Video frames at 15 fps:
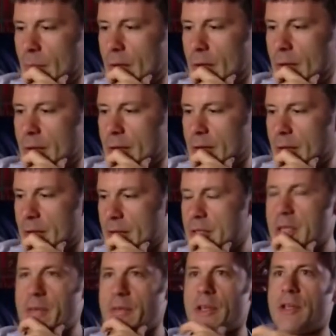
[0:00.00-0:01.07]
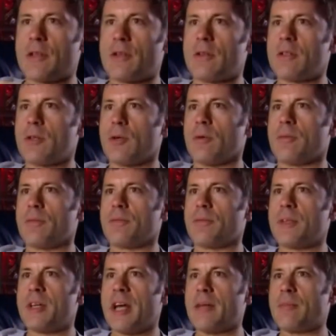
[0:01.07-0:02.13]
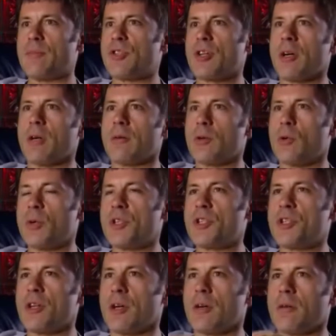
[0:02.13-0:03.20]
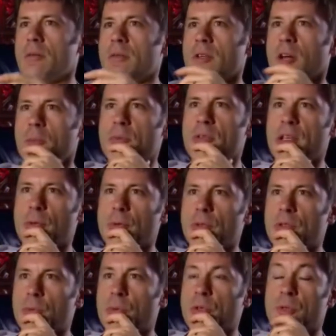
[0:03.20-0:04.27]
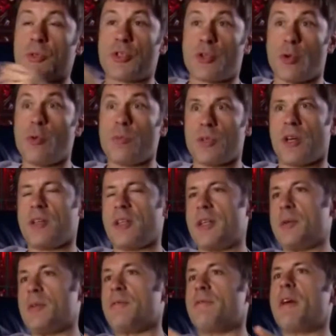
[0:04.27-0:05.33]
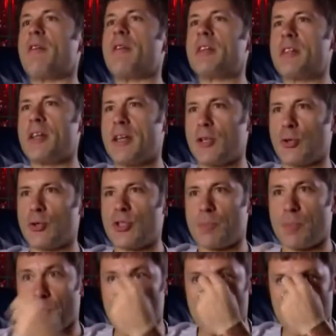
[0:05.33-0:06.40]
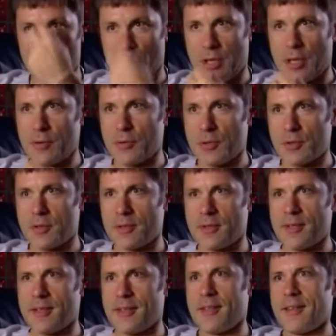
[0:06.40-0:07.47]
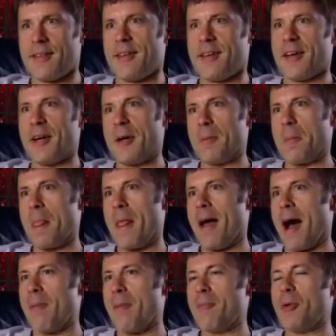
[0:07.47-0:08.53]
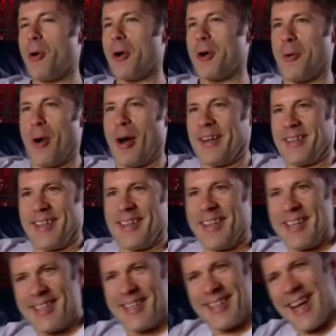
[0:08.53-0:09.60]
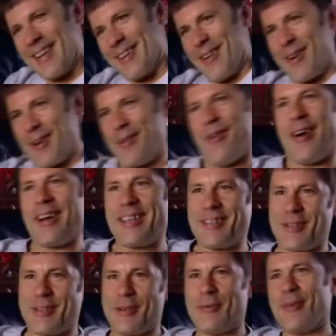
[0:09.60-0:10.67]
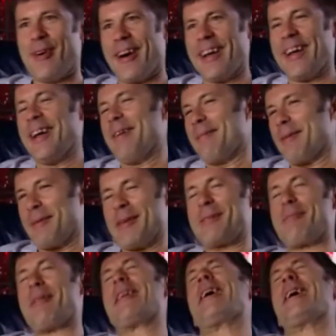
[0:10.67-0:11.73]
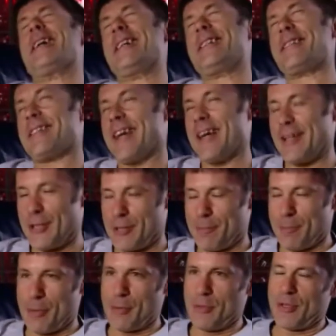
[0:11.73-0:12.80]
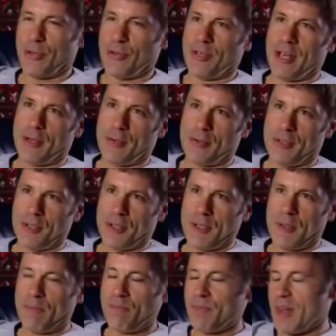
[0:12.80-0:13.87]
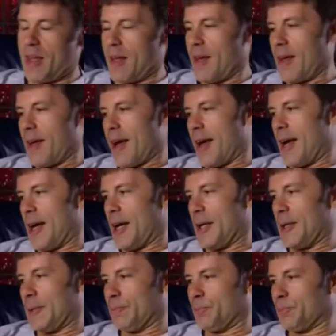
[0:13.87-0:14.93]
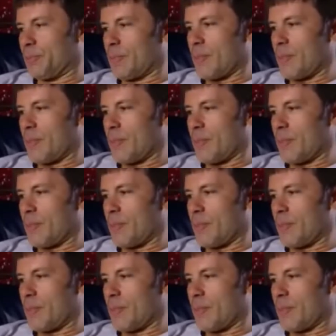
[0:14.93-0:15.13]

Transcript: TV sort of game show, quiz show type sequence, which was Storm's idea. He was very keen on the spoons on the noses. I'm not quite, to this day, not quite sure why, but we spent ages getting the spoons on the noses. He's